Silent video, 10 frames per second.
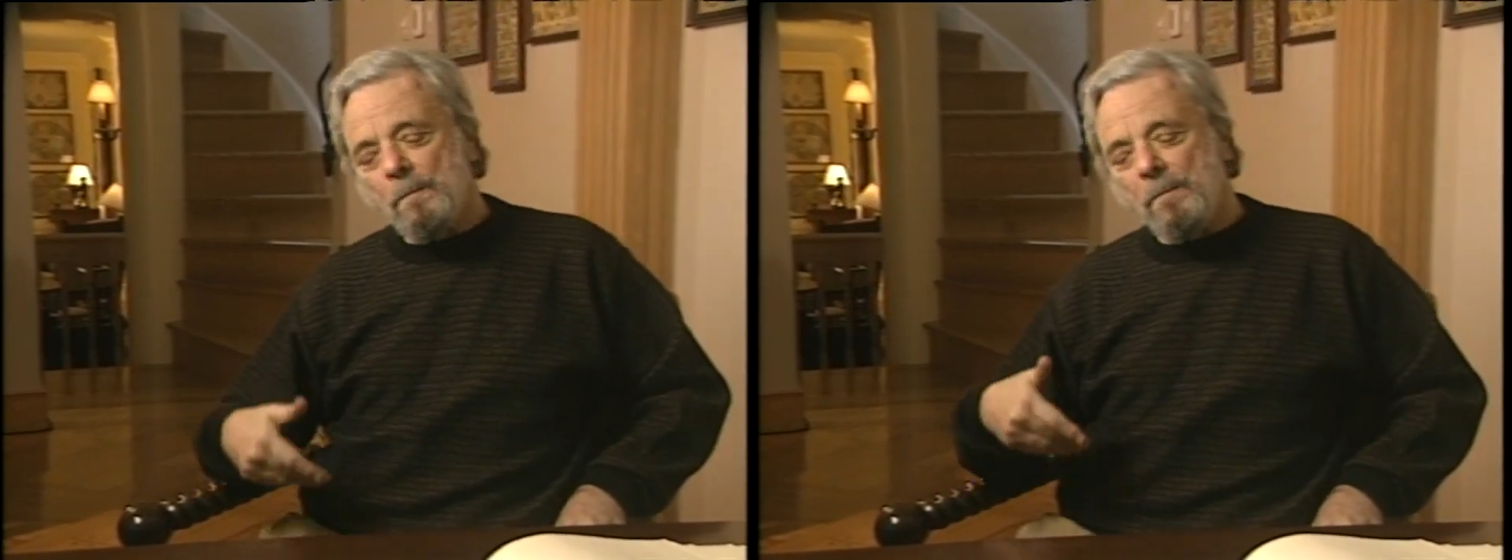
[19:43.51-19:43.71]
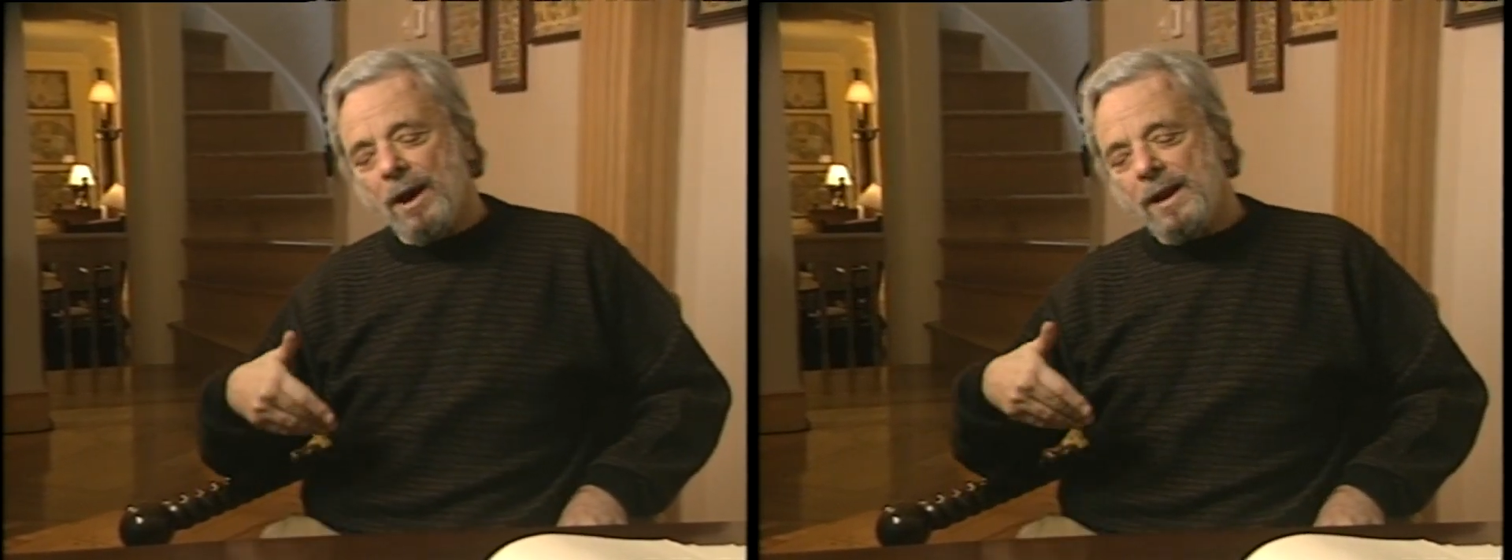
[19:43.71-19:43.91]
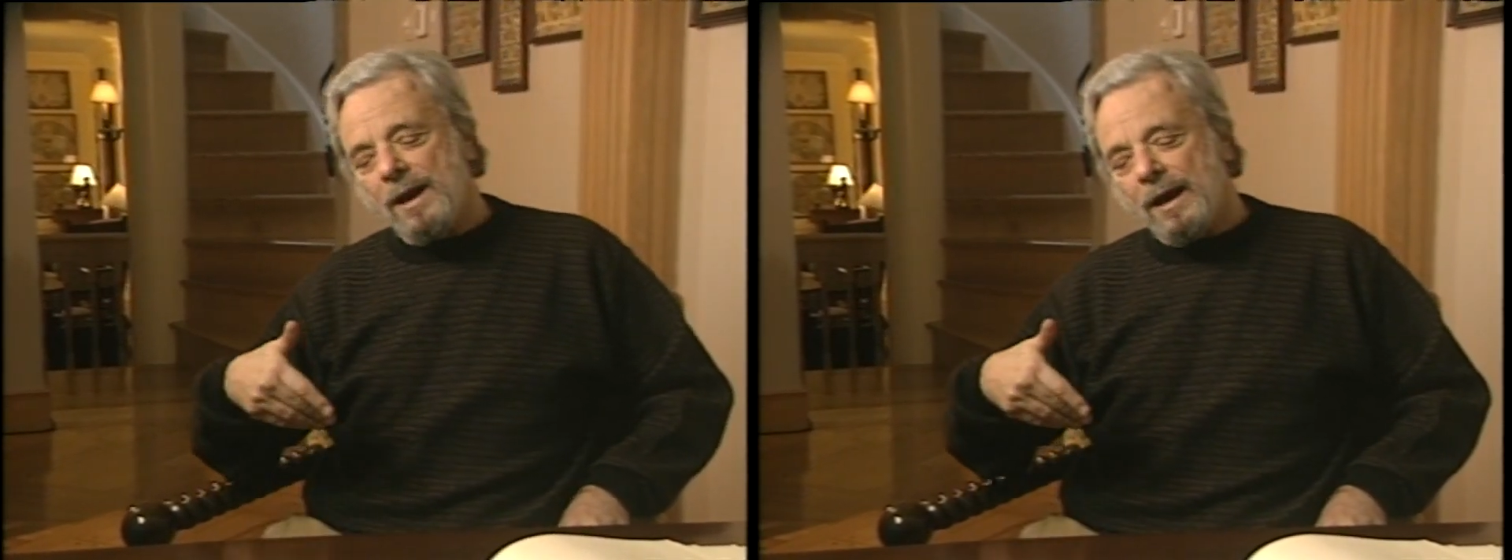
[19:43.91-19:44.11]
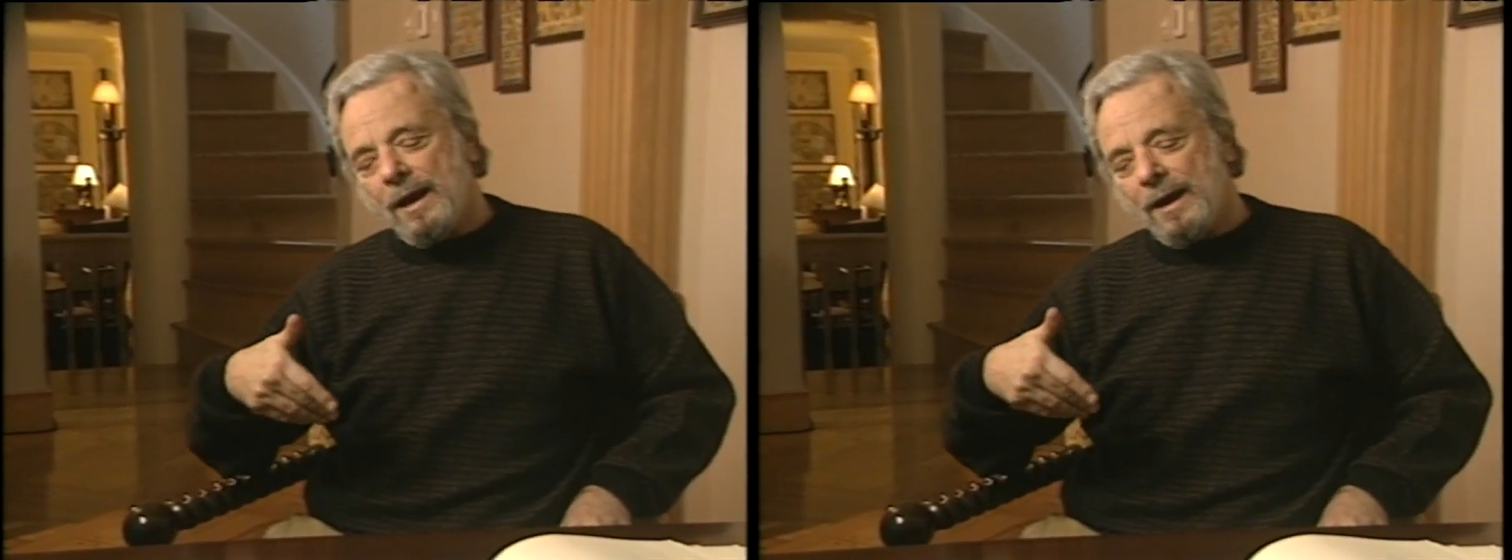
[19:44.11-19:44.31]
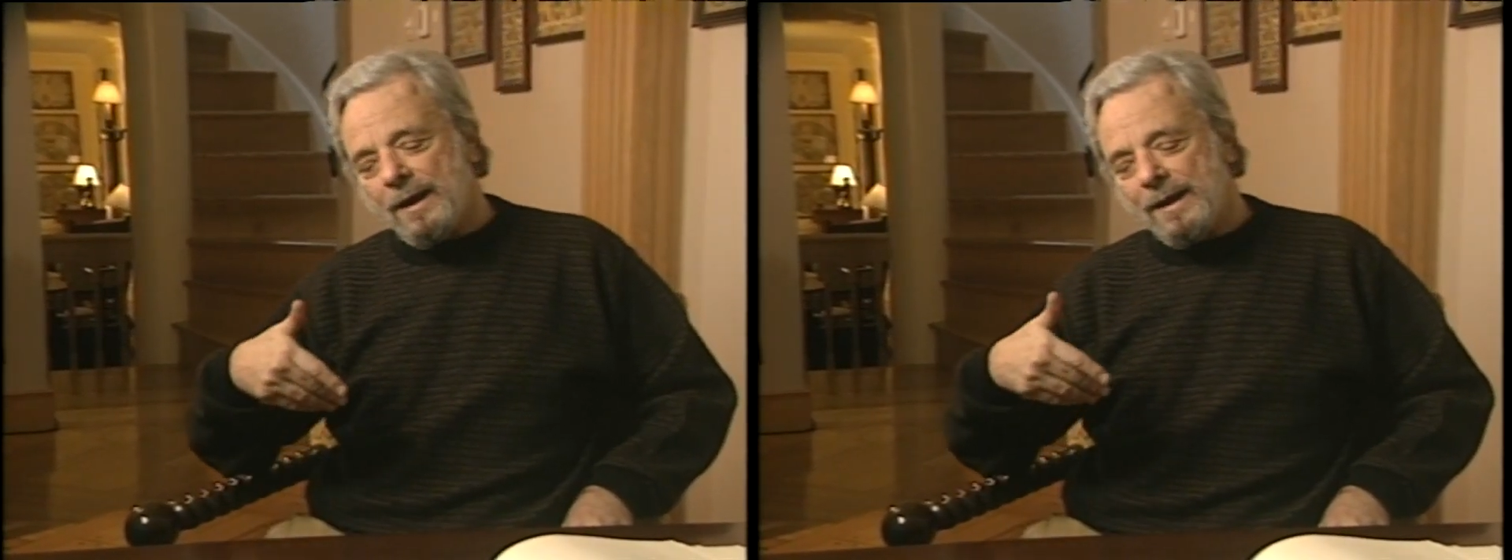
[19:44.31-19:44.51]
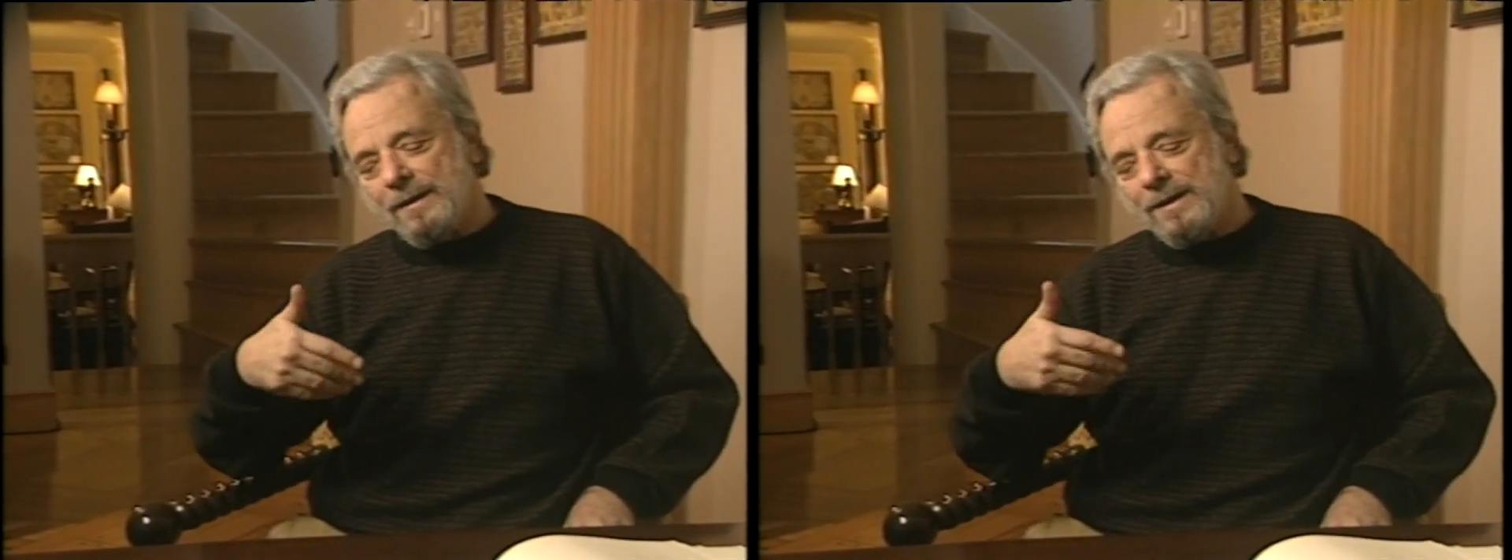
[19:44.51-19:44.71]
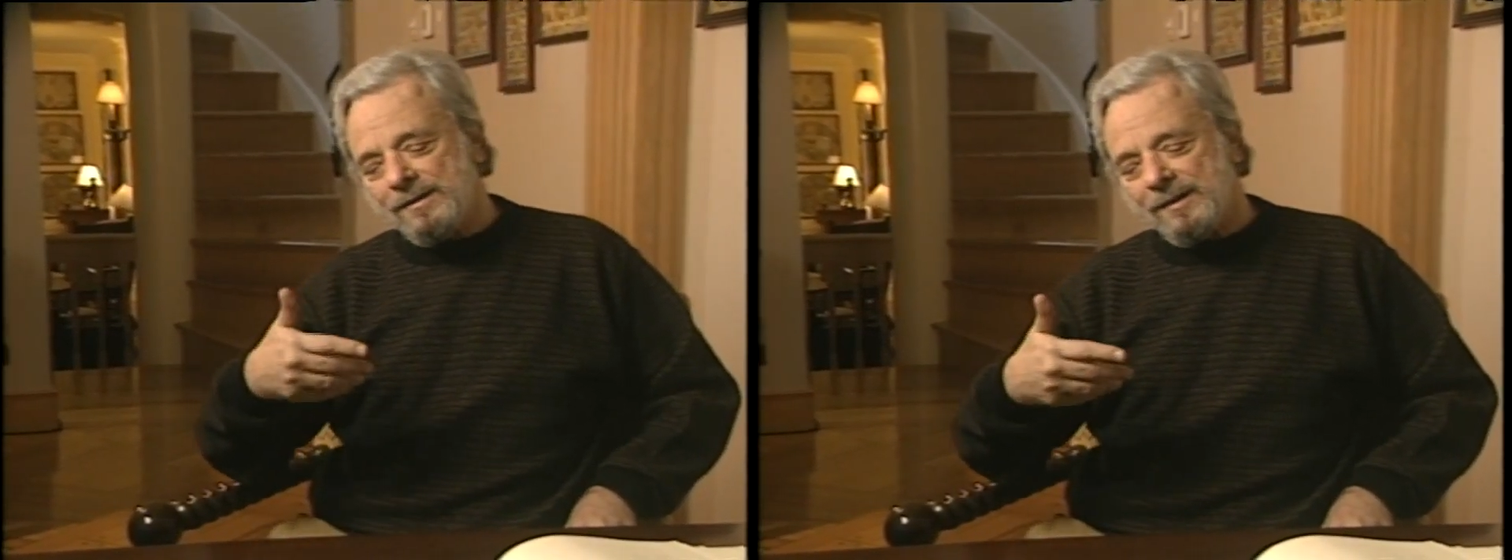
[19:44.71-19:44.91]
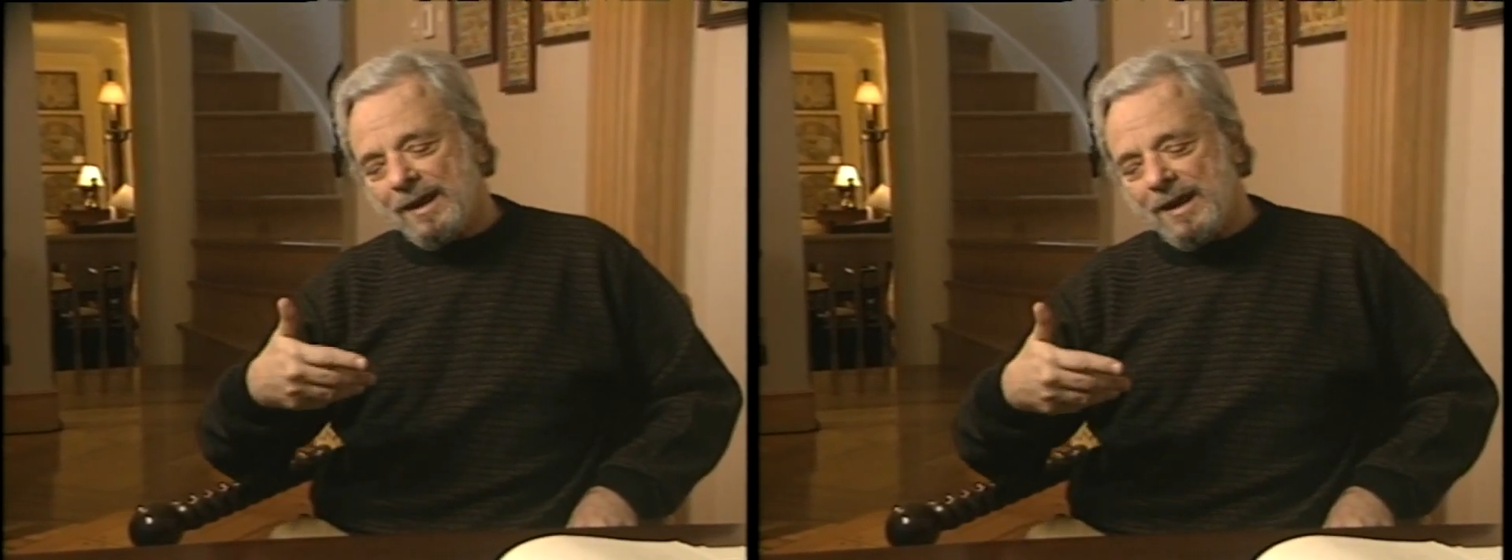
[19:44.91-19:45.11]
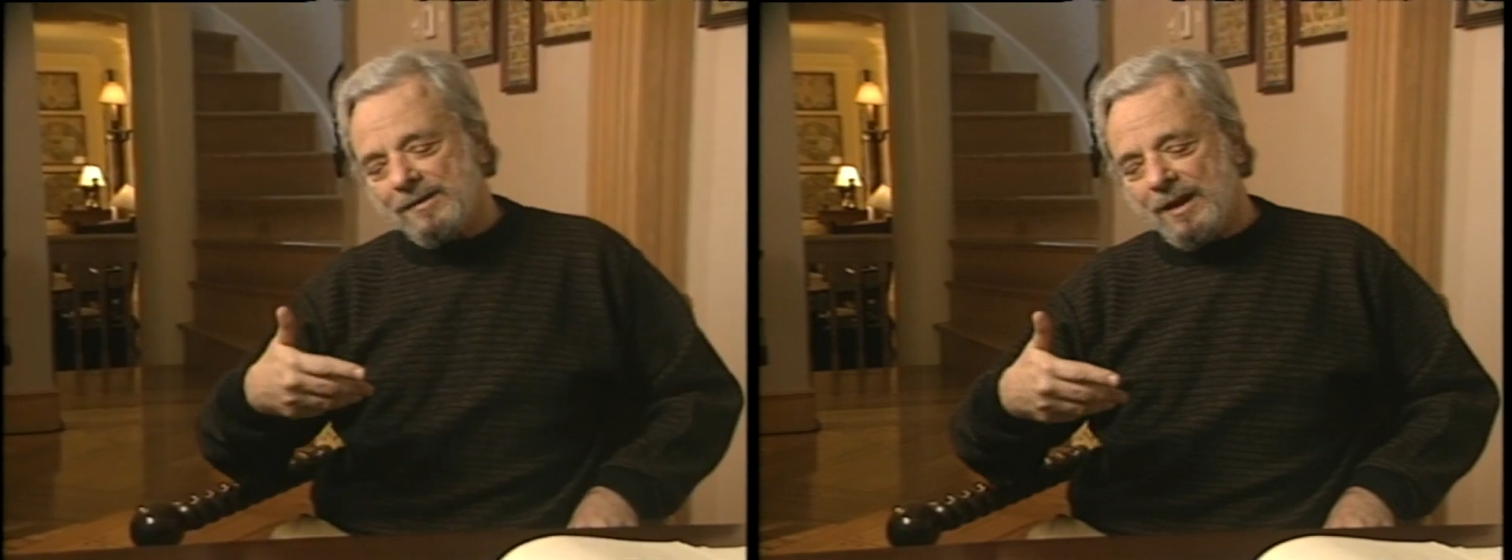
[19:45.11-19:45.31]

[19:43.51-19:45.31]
But uh, in this case,